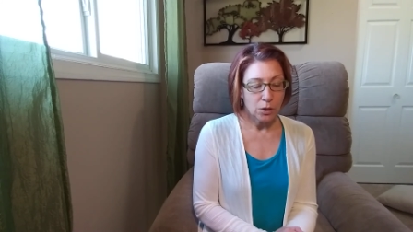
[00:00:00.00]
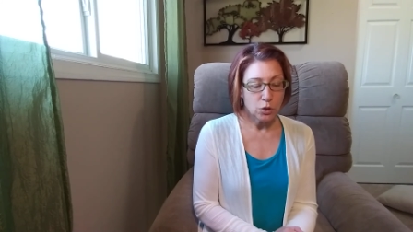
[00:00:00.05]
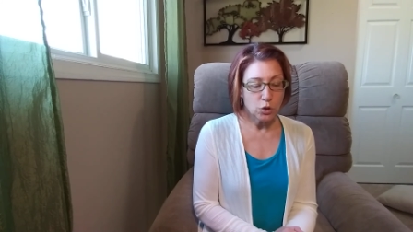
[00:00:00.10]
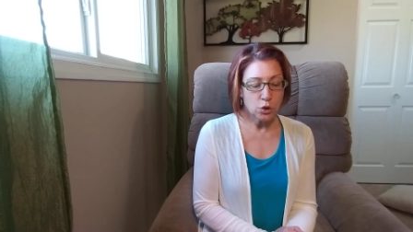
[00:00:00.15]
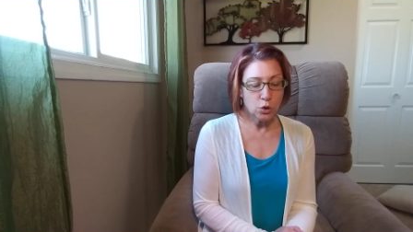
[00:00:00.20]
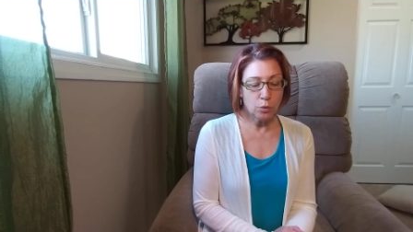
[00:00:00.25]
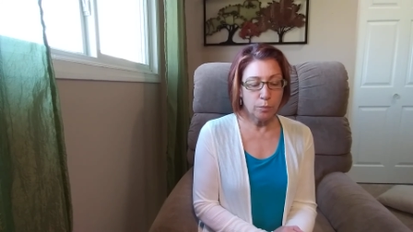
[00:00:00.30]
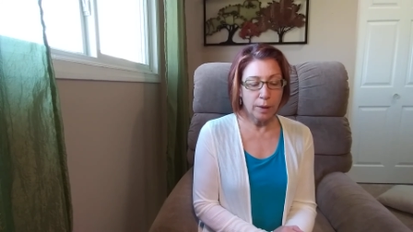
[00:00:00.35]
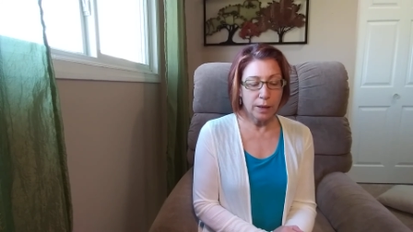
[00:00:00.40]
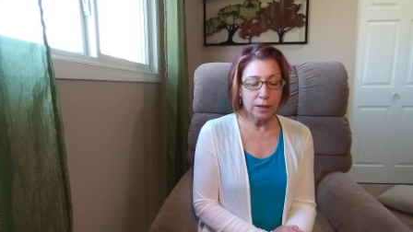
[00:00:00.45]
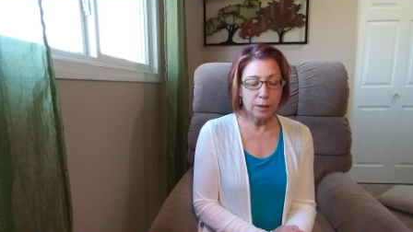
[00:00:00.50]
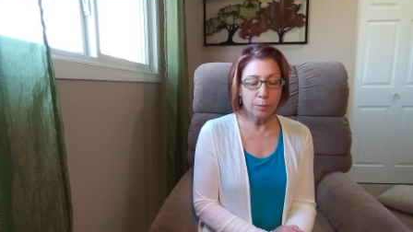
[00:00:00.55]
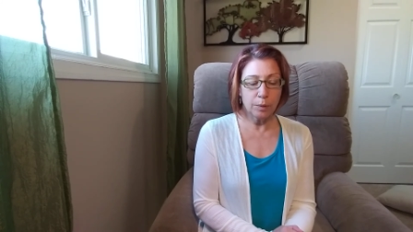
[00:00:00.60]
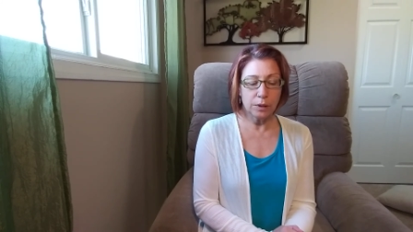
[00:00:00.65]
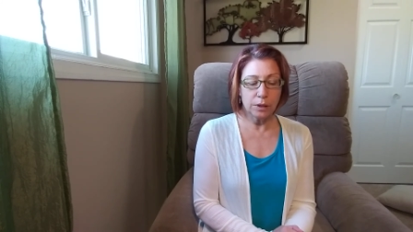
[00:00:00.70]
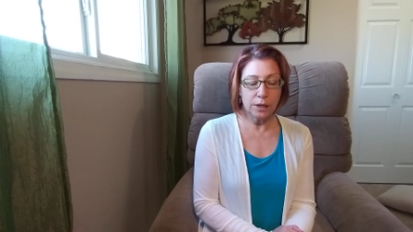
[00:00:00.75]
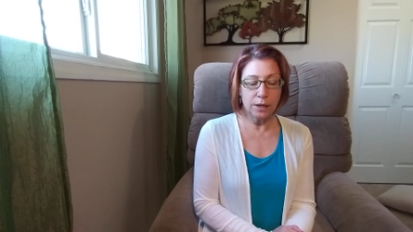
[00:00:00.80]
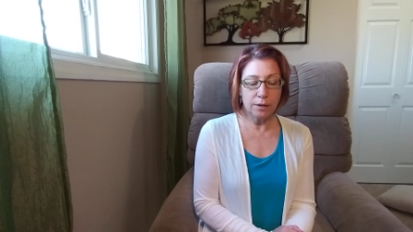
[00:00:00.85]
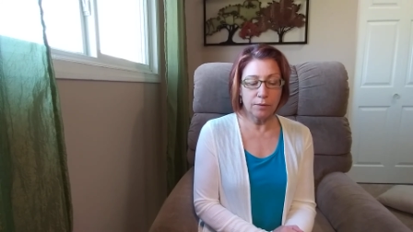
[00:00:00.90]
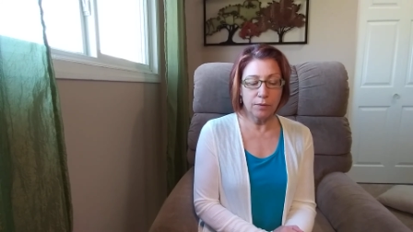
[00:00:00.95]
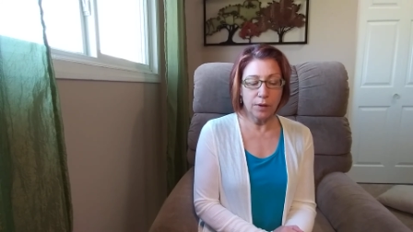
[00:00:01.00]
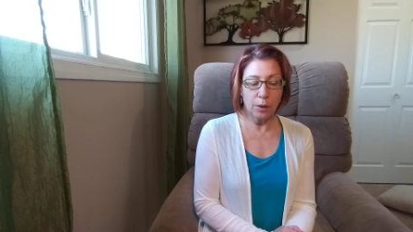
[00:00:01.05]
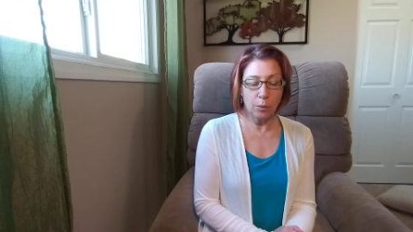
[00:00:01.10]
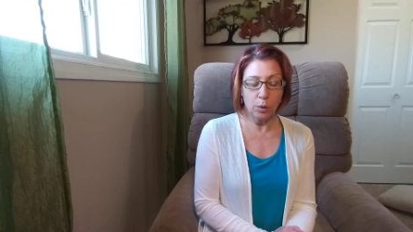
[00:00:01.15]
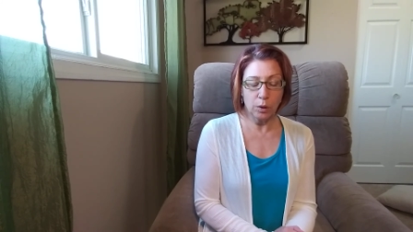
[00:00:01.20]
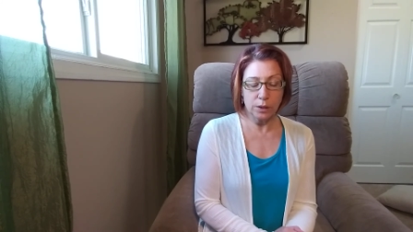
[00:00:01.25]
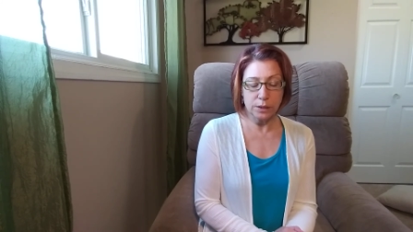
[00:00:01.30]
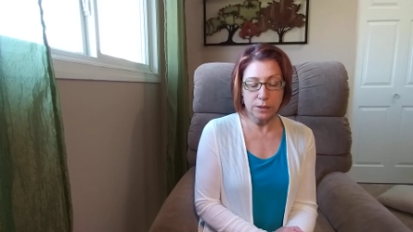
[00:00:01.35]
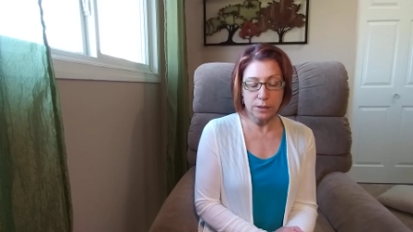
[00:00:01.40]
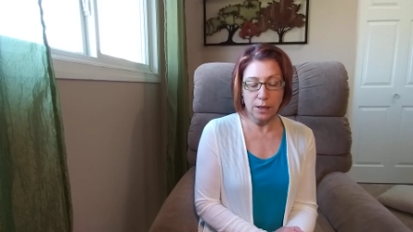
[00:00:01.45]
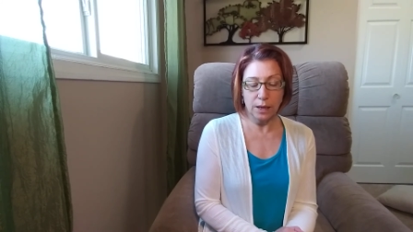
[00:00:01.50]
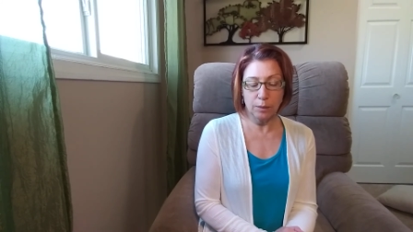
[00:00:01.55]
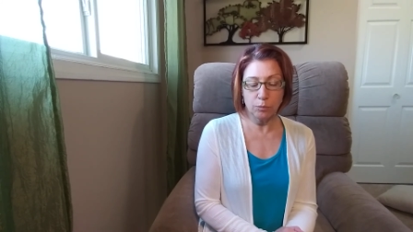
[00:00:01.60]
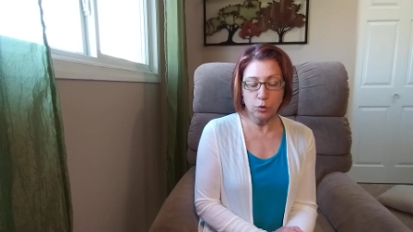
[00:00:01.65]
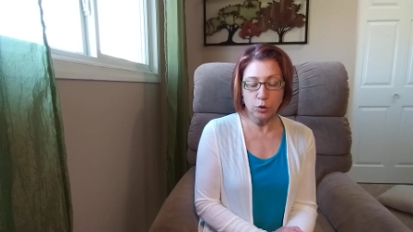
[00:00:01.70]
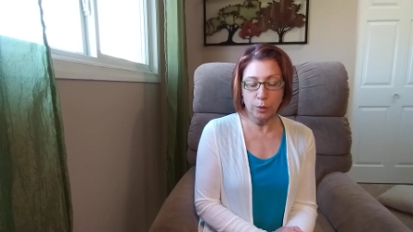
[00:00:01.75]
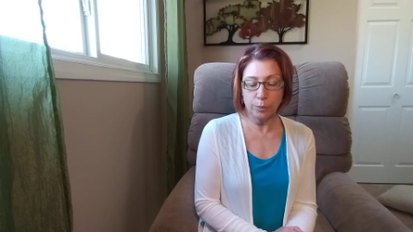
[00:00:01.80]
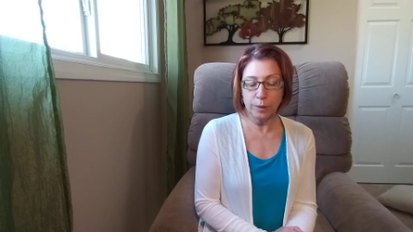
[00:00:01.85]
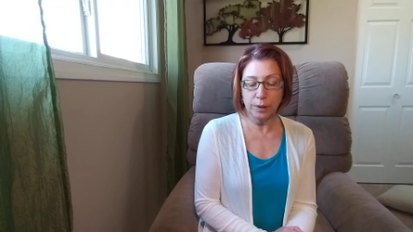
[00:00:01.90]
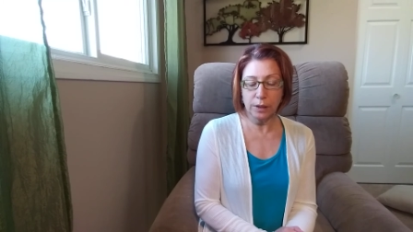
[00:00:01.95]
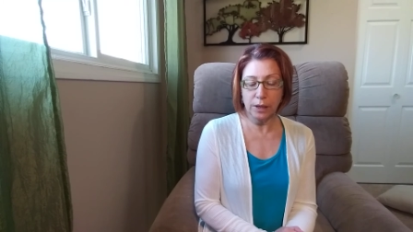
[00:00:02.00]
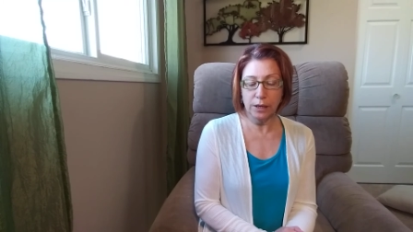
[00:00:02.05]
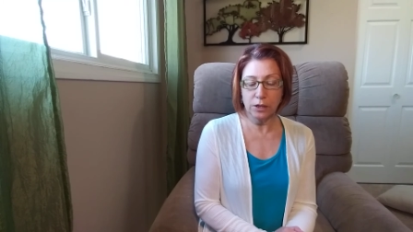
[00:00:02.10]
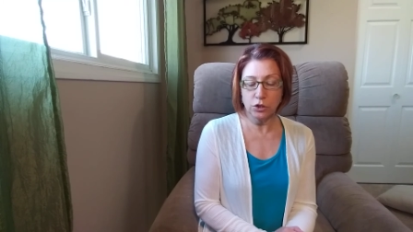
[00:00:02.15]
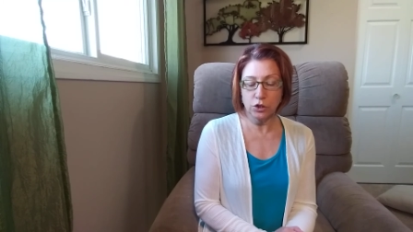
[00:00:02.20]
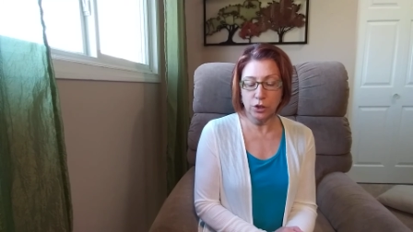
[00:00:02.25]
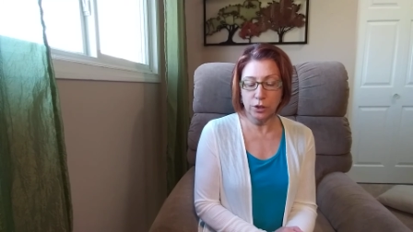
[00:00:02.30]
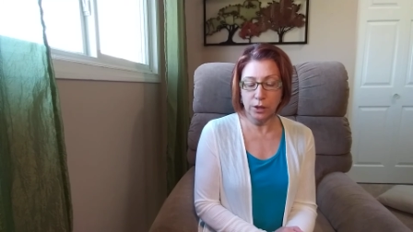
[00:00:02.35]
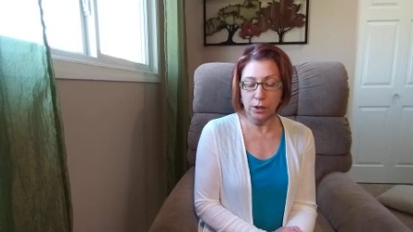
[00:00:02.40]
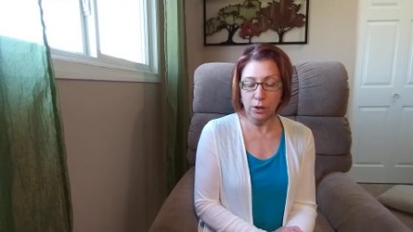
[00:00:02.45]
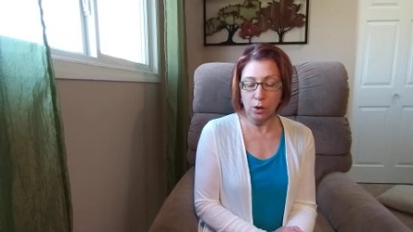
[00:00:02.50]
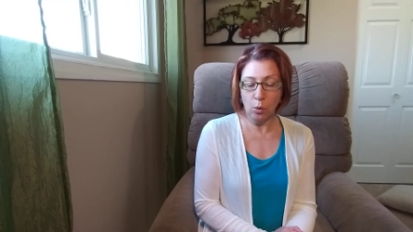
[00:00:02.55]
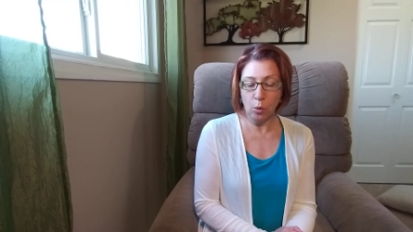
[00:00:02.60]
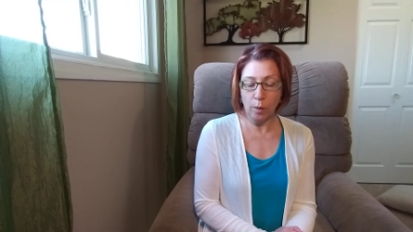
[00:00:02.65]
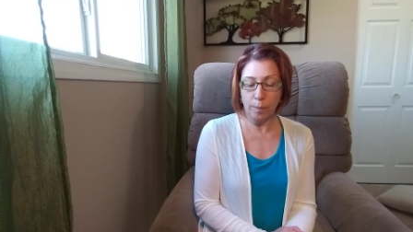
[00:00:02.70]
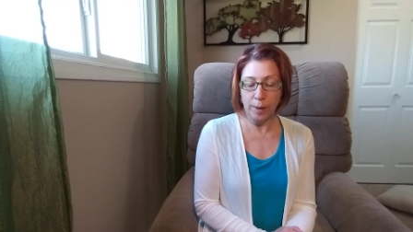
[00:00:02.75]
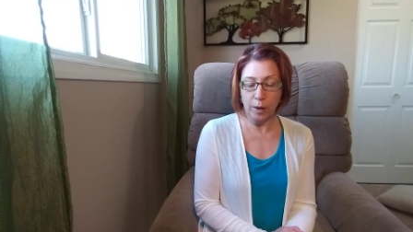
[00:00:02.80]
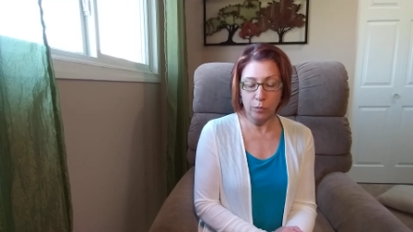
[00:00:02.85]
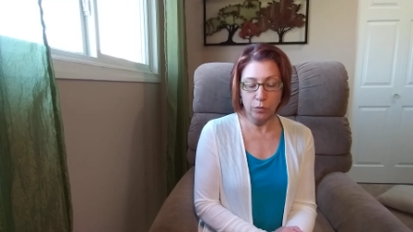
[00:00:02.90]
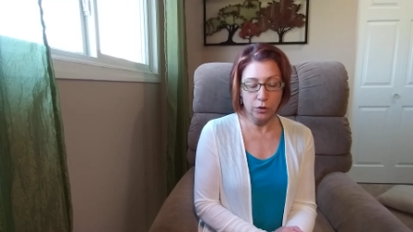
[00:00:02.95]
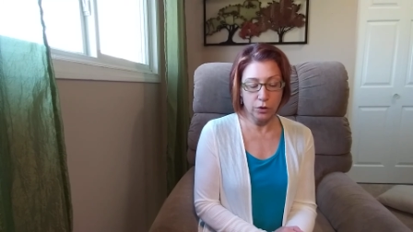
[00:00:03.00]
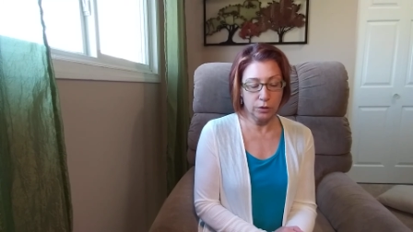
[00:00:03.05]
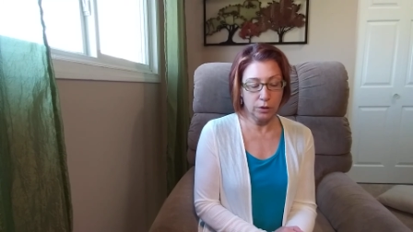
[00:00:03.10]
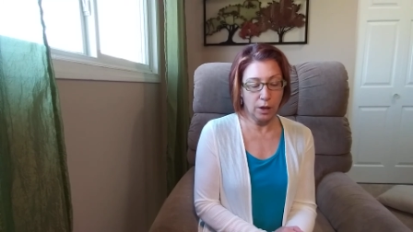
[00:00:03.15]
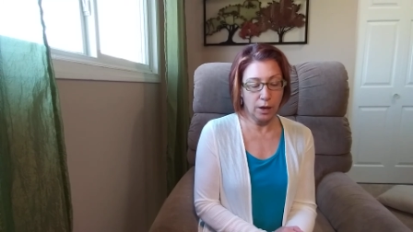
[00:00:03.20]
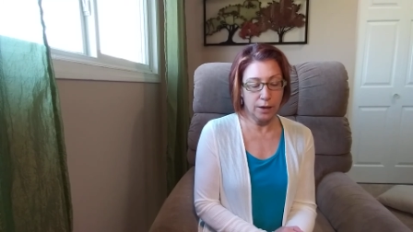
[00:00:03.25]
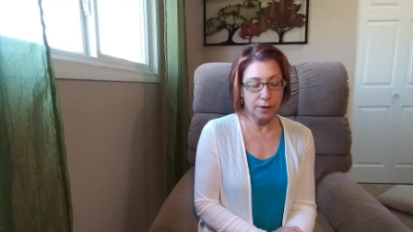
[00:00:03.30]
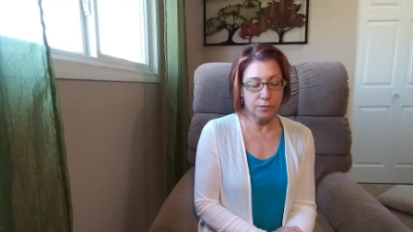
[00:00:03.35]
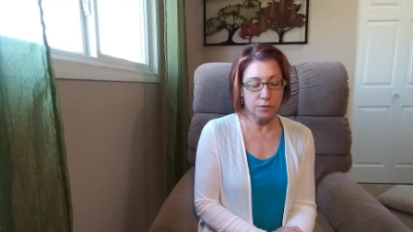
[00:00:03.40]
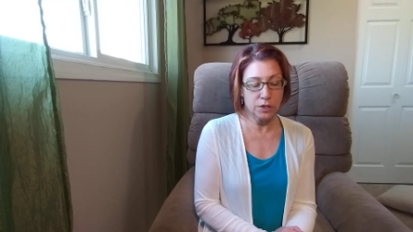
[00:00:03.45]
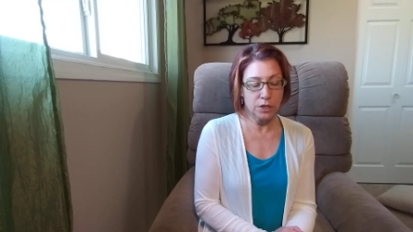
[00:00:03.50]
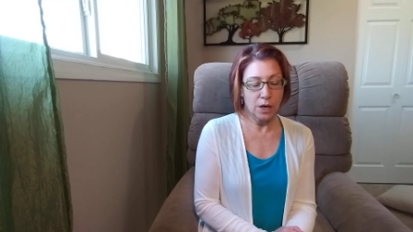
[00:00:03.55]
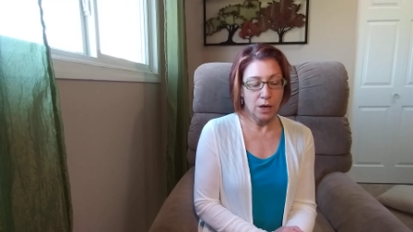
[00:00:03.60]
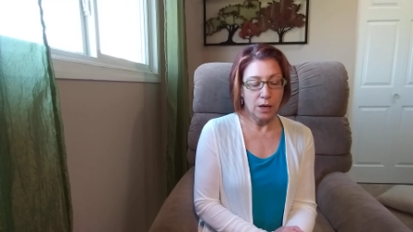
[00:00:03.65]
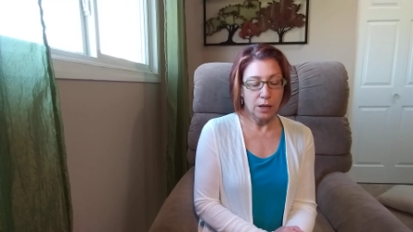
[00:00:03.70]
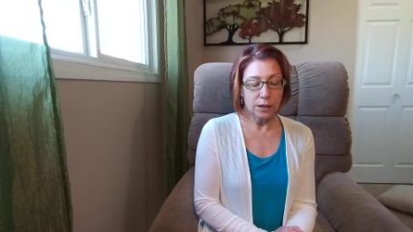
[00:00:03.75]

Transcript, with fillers: Too many believe they will escape tribulation and go about their lives,